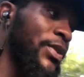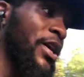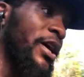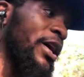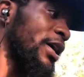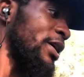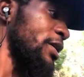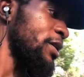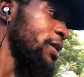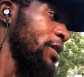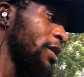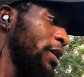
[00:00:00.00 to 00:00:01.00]
uh,
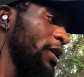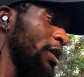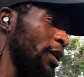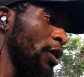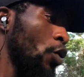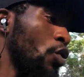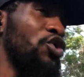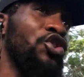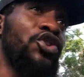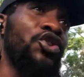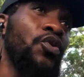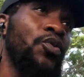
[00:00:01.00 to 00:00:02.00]

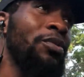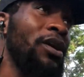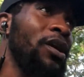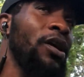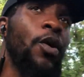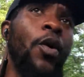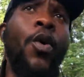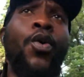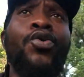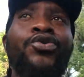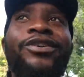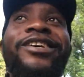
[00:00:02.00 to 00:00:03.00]
consuming,
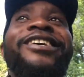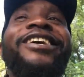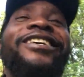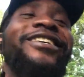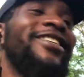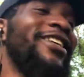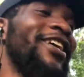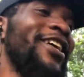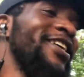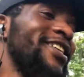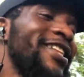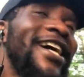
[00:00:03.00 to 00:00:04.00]
or
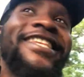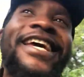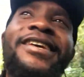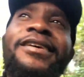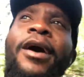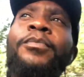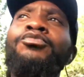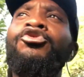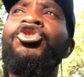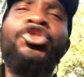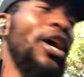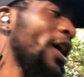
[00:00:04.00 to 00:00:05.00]
they're taking up
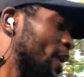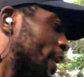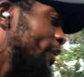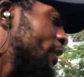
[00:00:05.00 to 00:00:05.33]
uh,